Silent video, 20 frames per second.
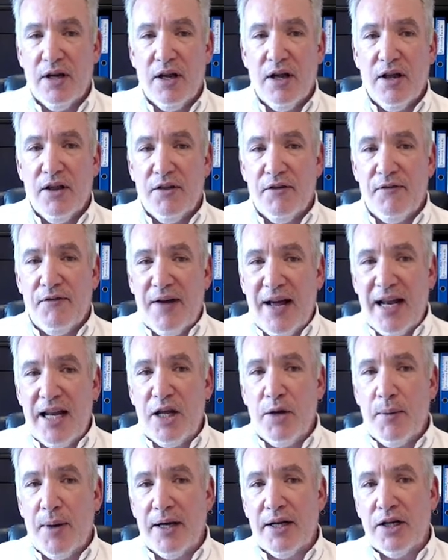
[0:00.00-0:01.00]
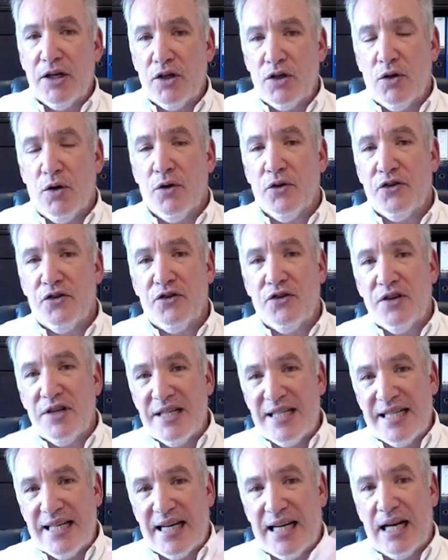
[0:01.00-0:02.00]
the value added costs
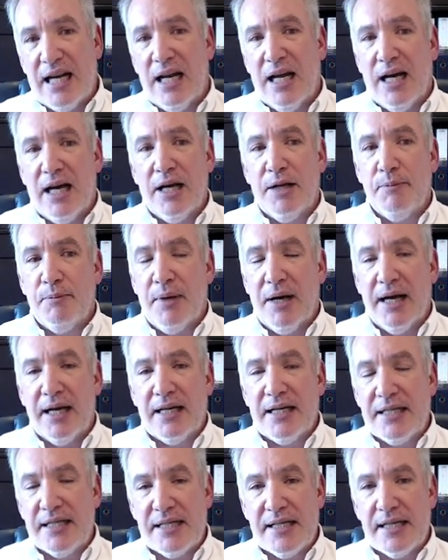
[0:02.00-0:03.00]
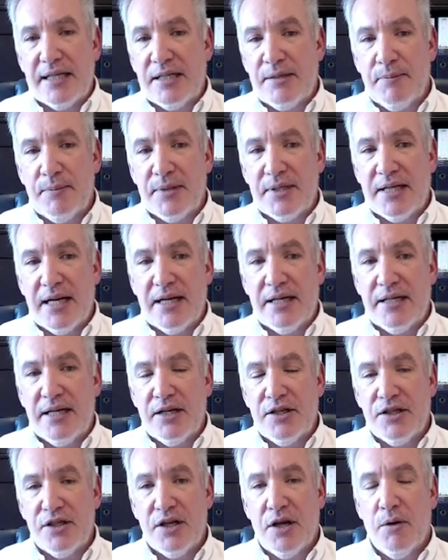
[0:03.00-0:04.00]
decline by a consistent
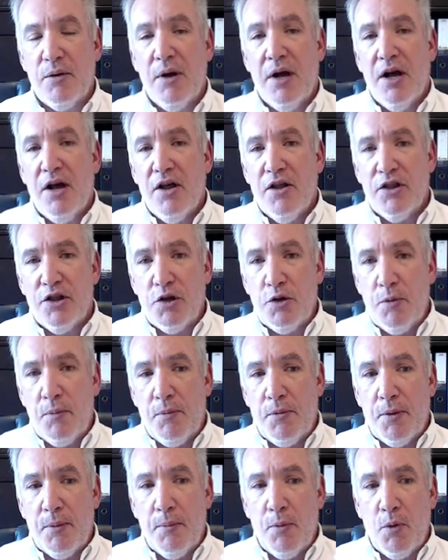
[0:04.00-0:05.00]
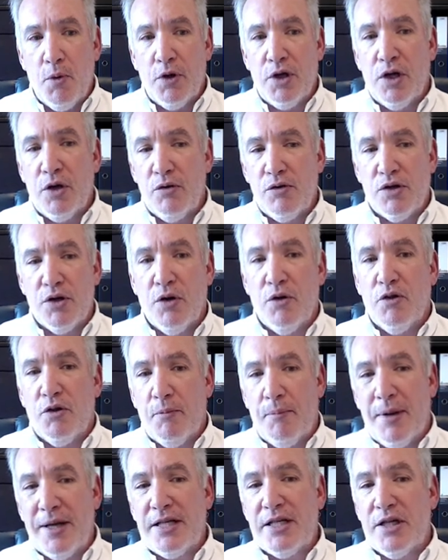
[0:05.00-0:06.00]
percentage. So you, the more you do, the
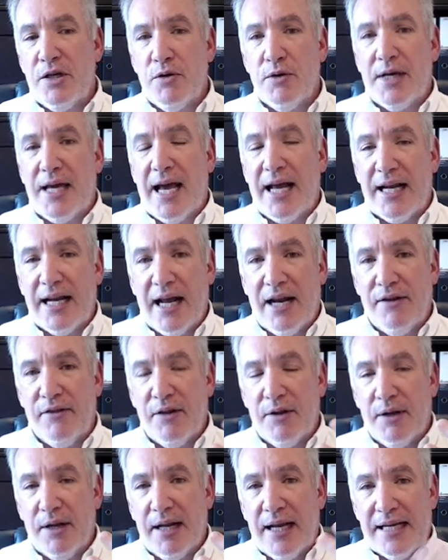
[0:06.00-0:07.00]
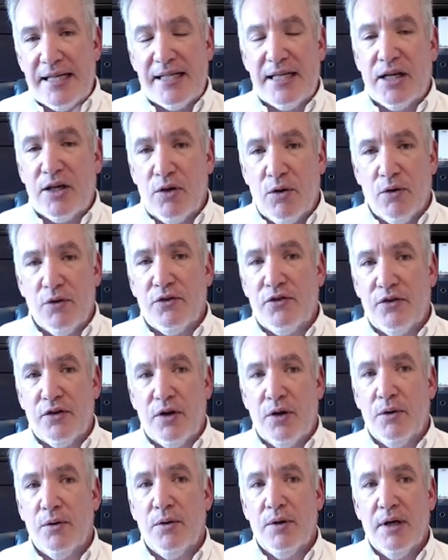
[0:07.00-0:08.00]
better you get and the less it costs
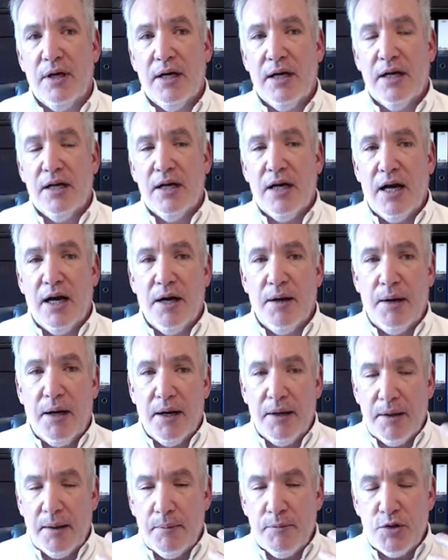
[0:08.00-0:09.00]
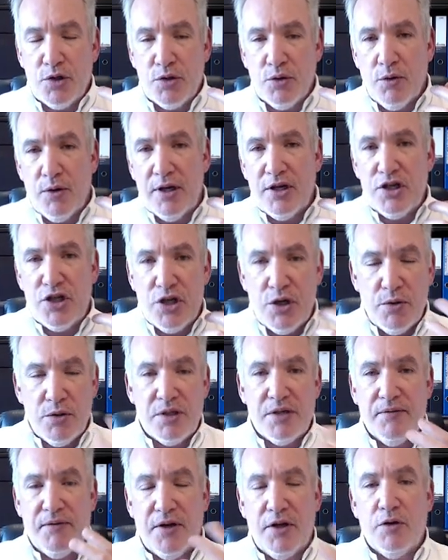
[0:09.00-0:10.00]
you. Uh, I, am sure
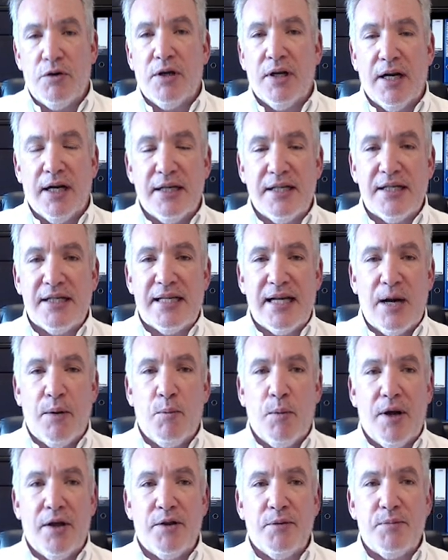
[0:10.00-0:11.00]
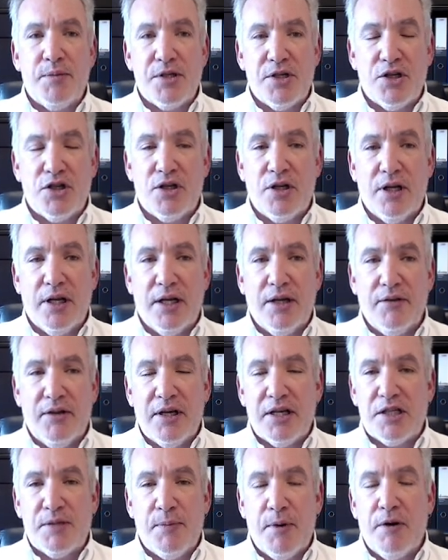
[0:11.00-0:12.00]
intuitively you can understand where the position, the, the
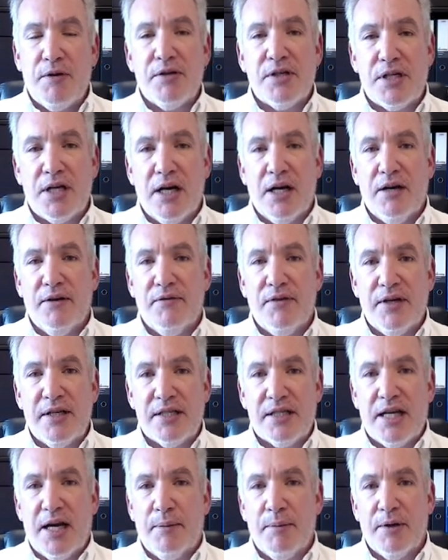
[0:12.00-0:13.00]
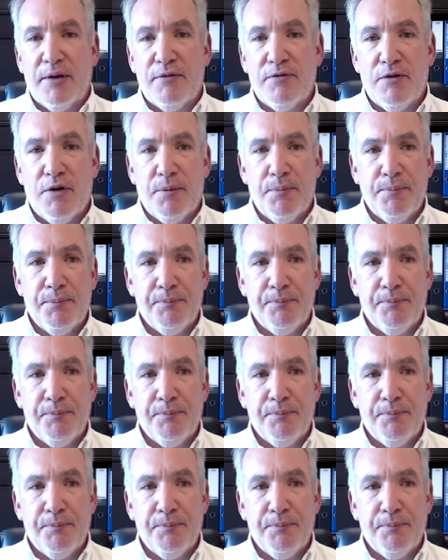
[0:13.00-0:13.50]
experience curve is coming from.